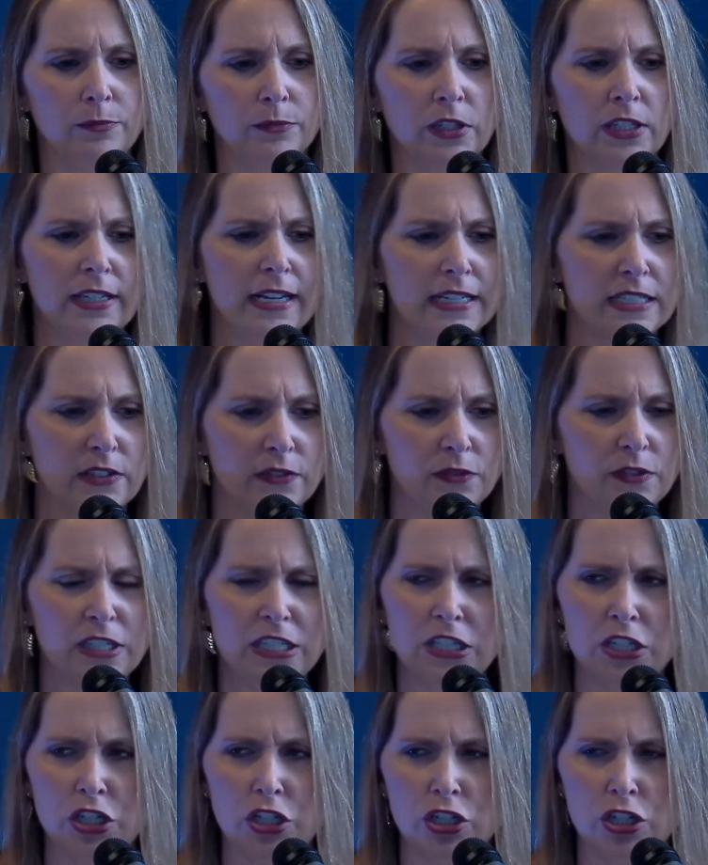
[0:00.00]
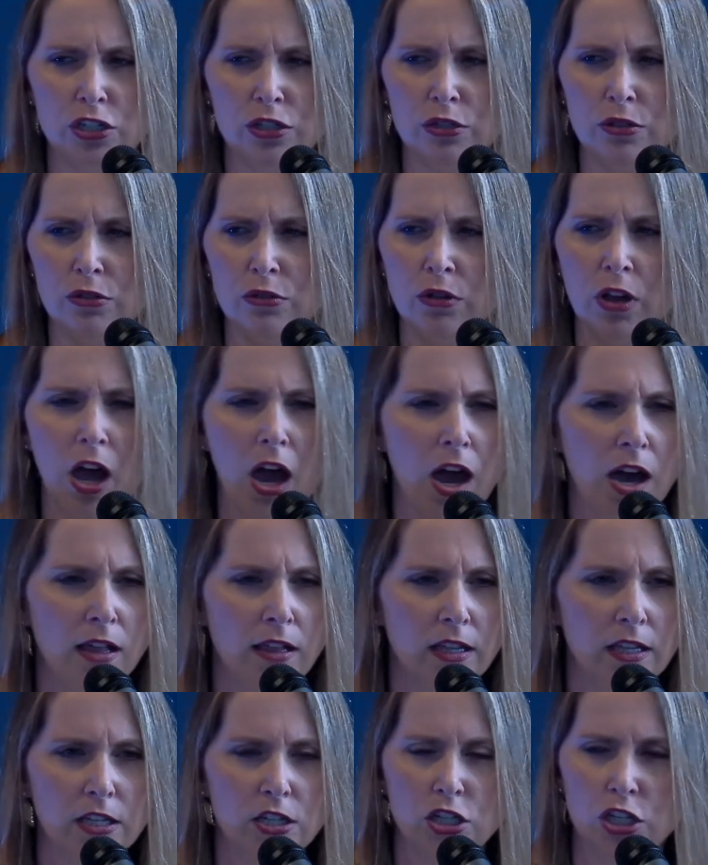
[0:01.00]
connective tissue,
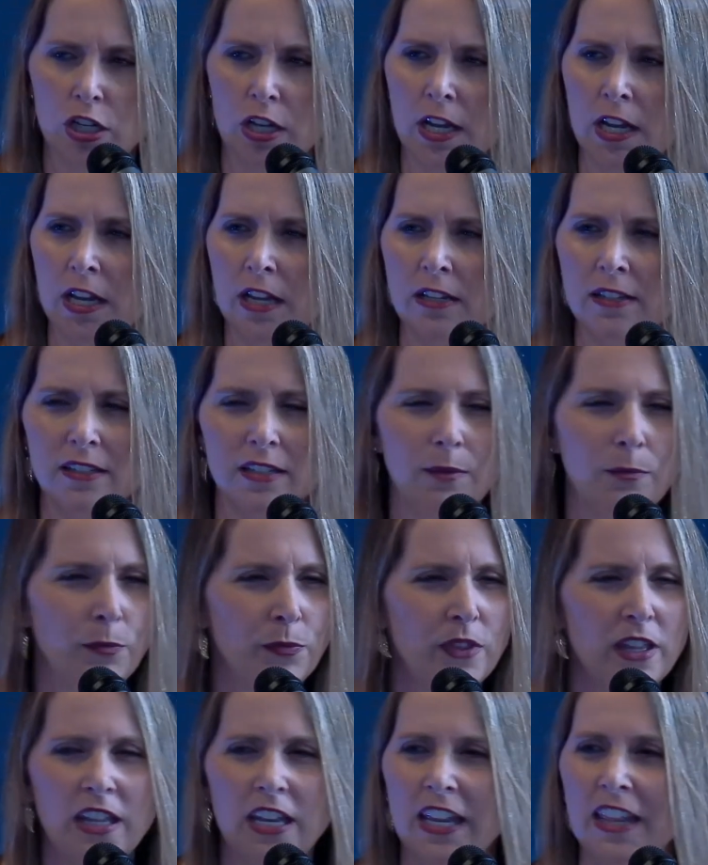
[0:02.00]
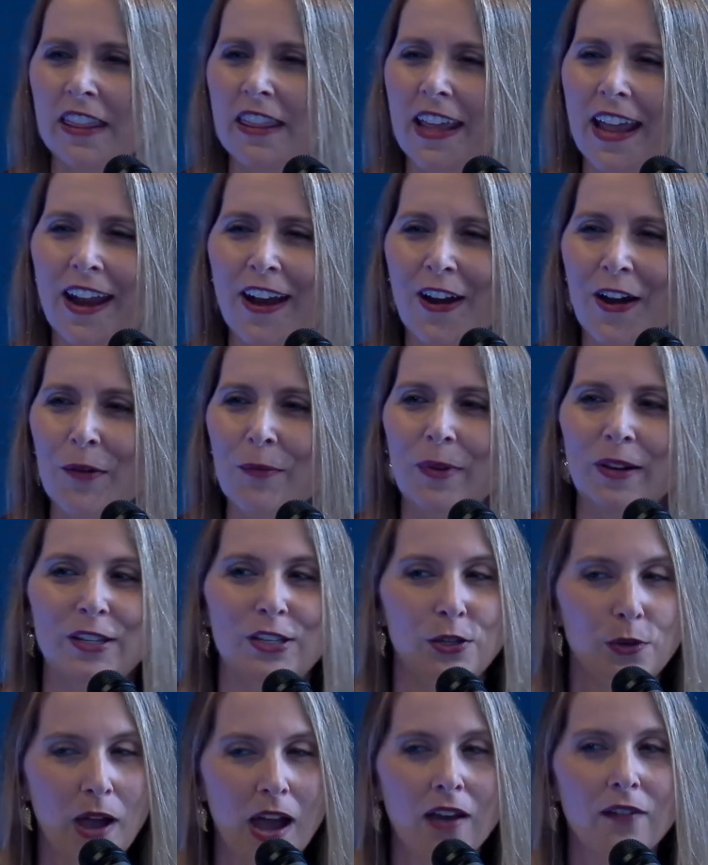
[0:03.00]
collagen, something in there, but
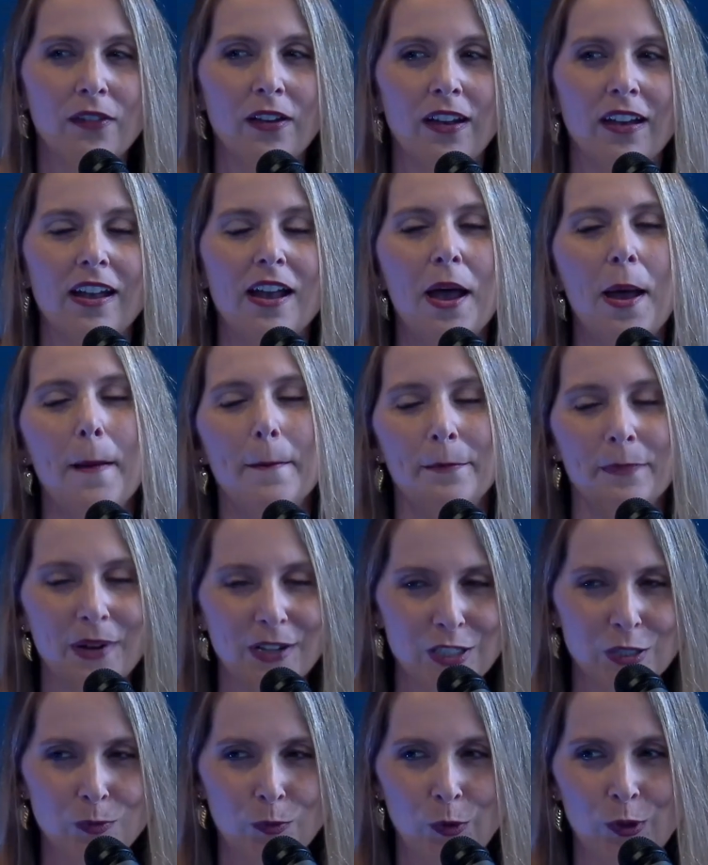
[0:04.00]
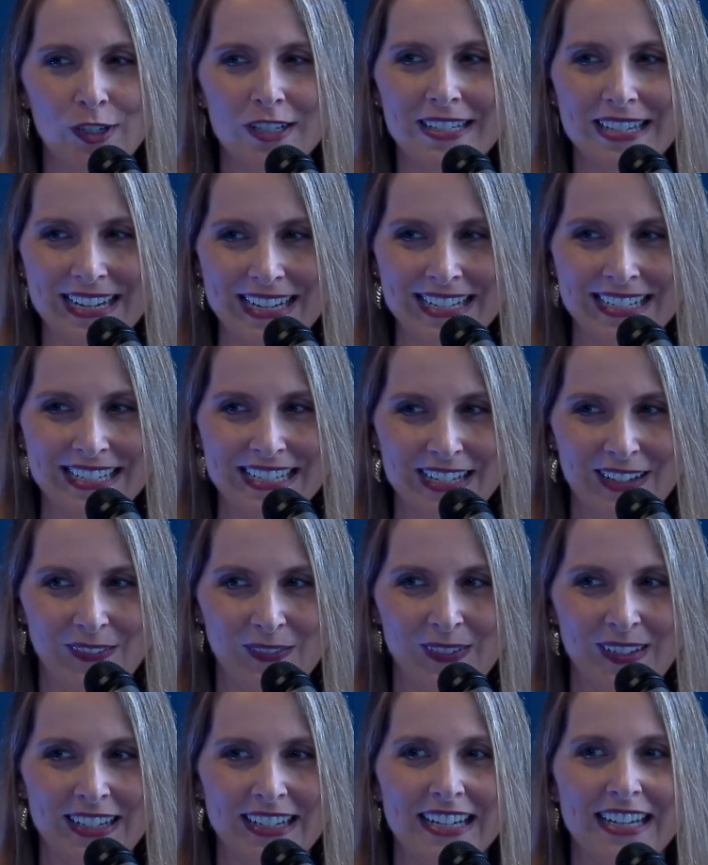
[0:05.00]
you have a much more
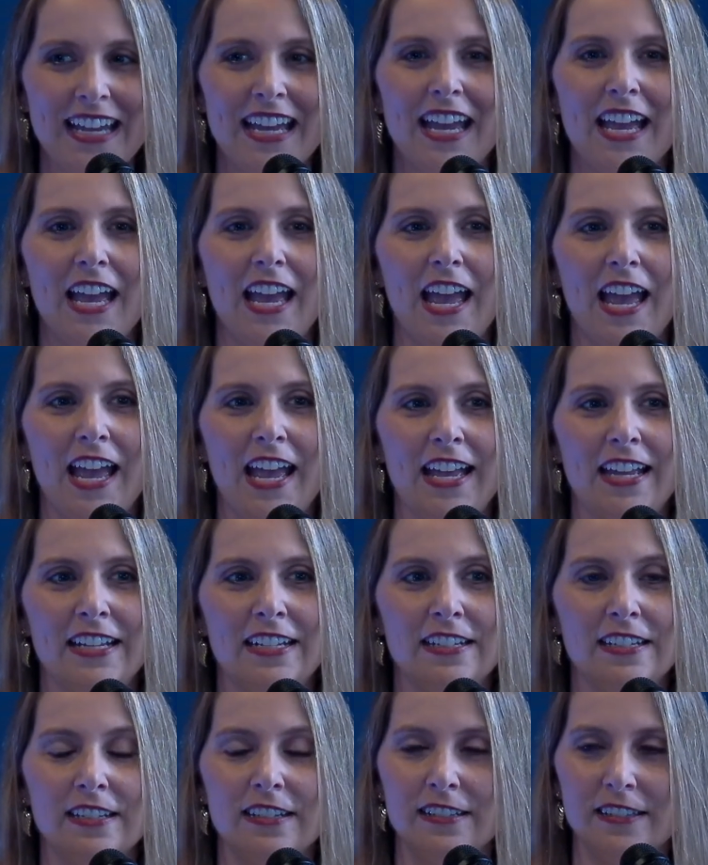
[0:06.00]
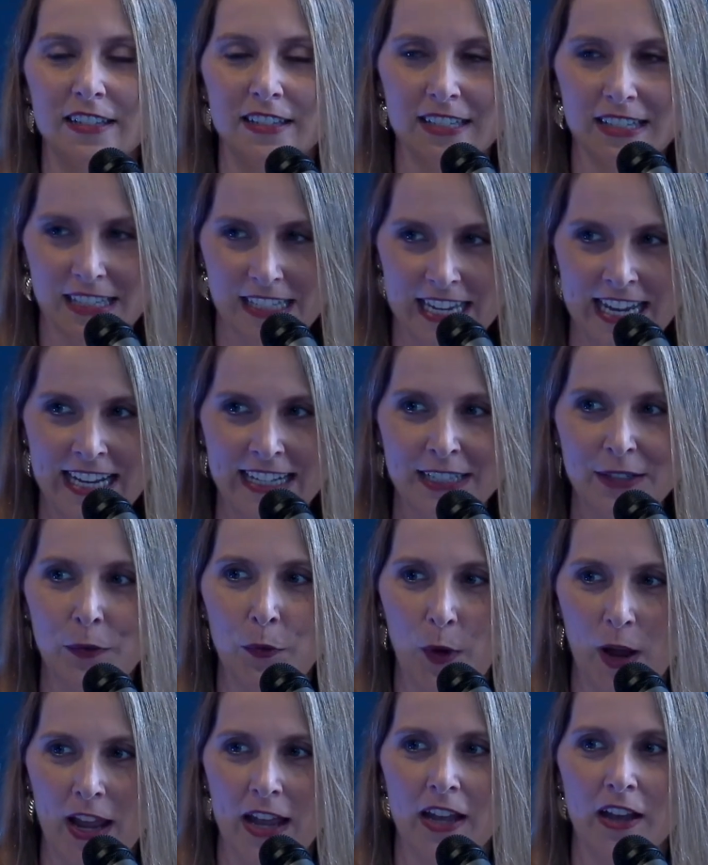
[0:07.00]
scientific and succinct
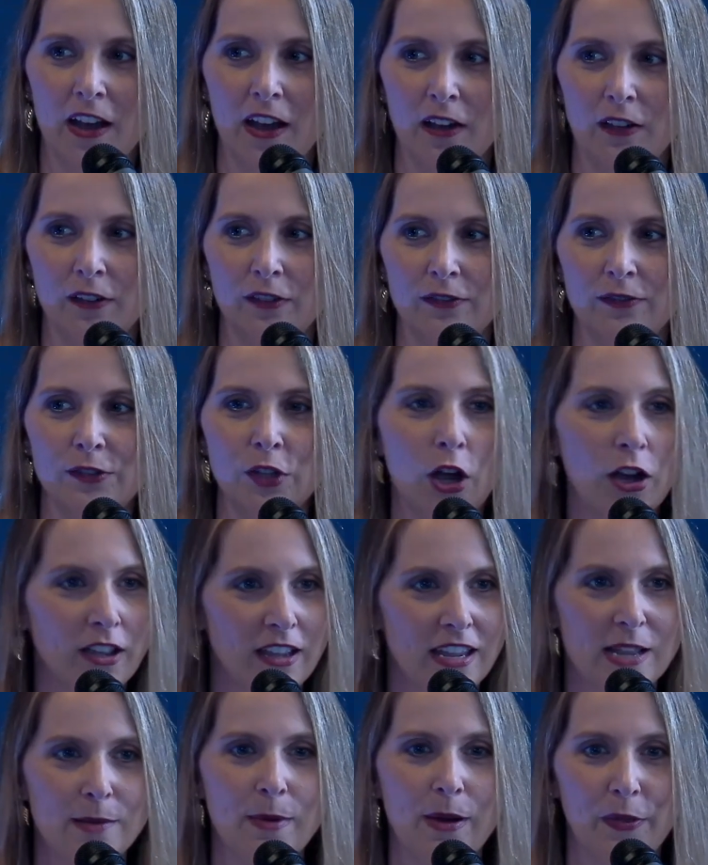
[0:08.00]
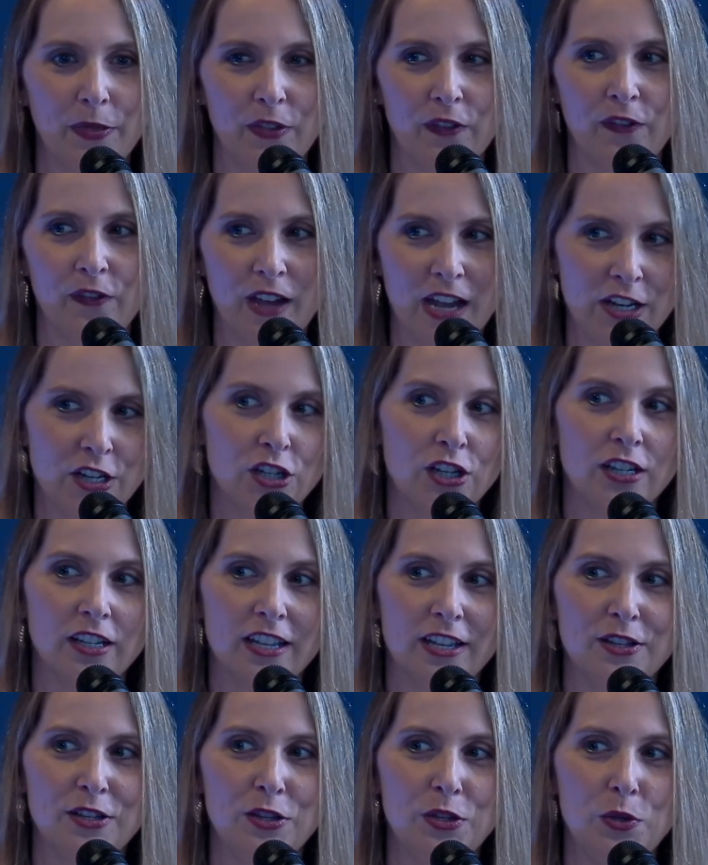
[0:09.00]
way of talking about the fascia.
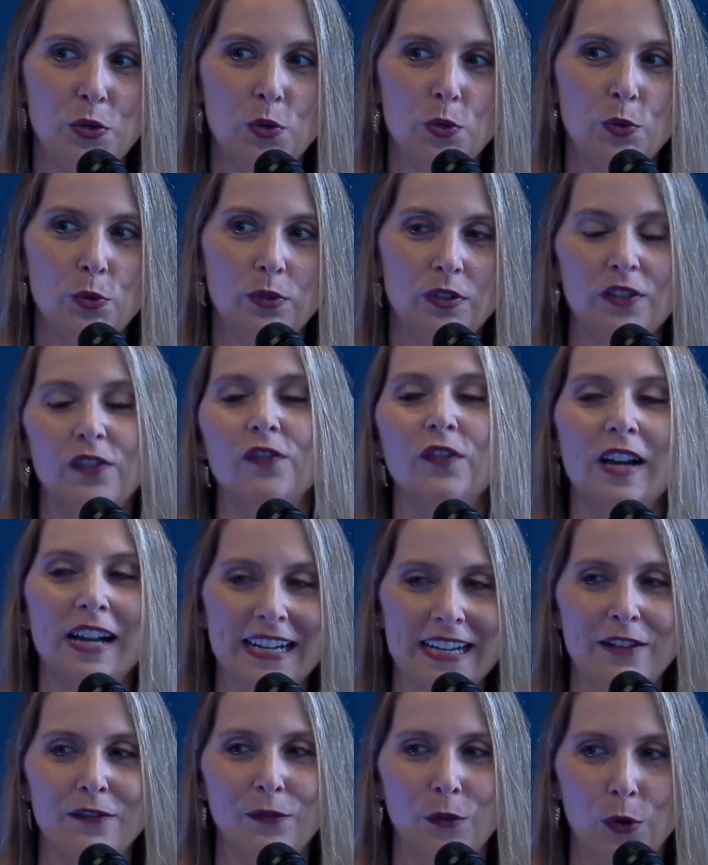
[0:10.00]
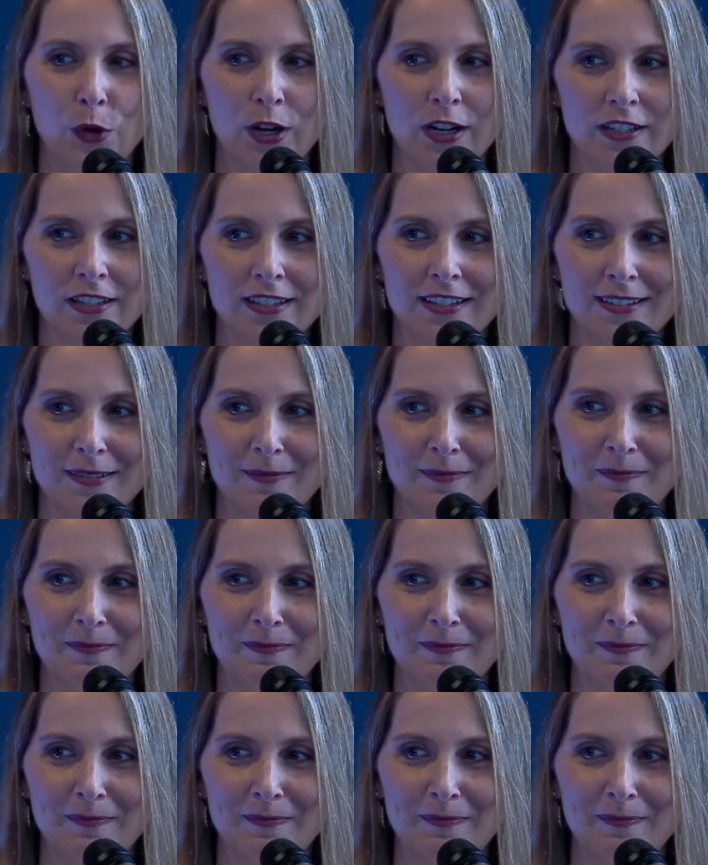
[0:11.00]
Can you define it for us?